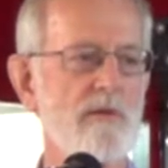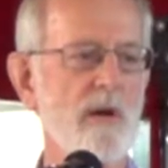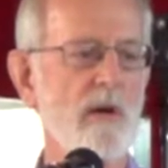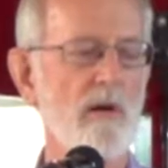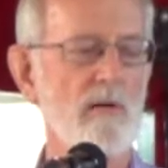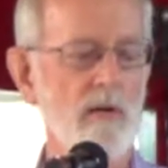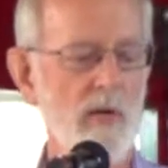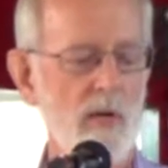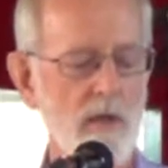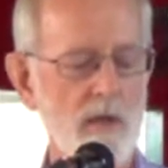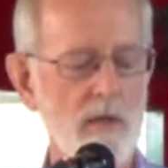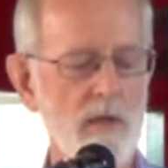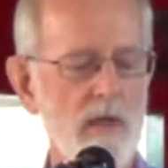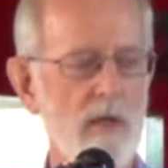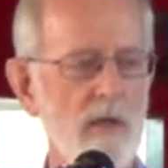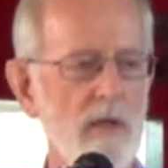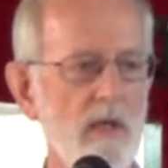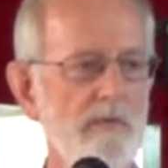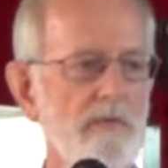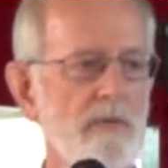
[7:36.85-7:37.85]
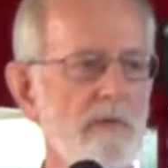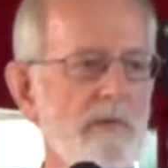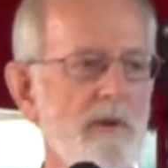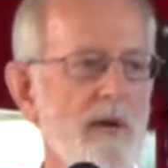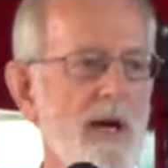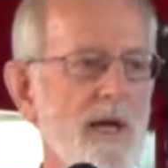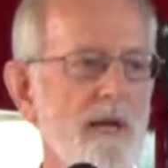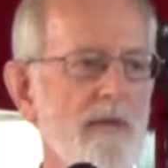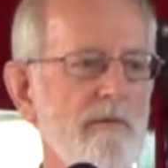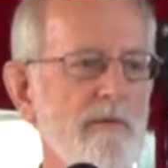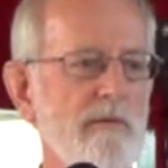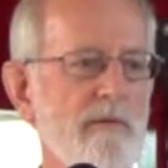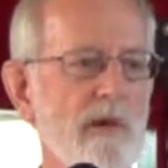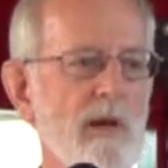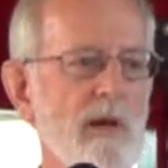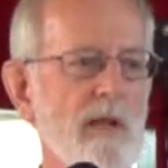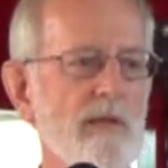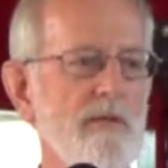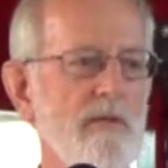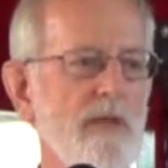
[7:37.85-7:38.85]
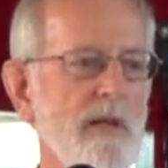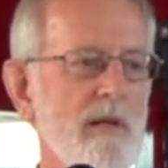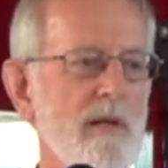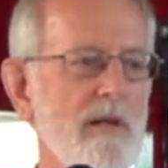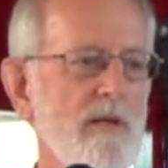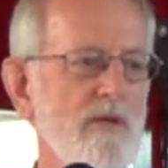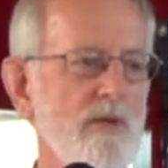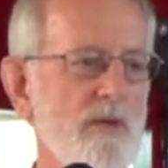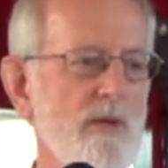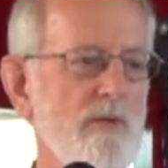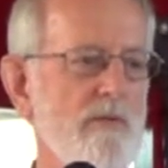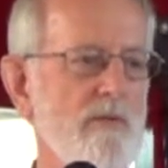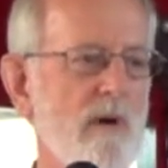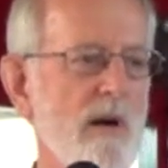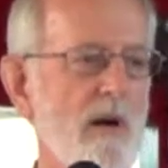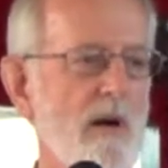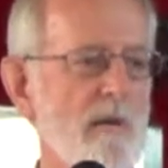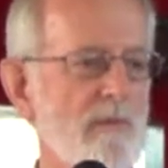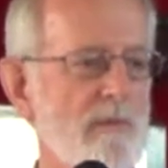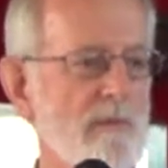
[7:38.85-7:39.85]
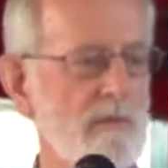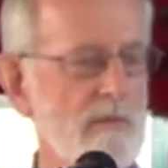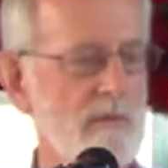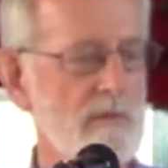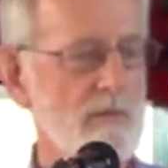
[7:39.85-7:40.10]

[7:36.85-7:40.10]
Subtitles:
So if you've got volunteers who are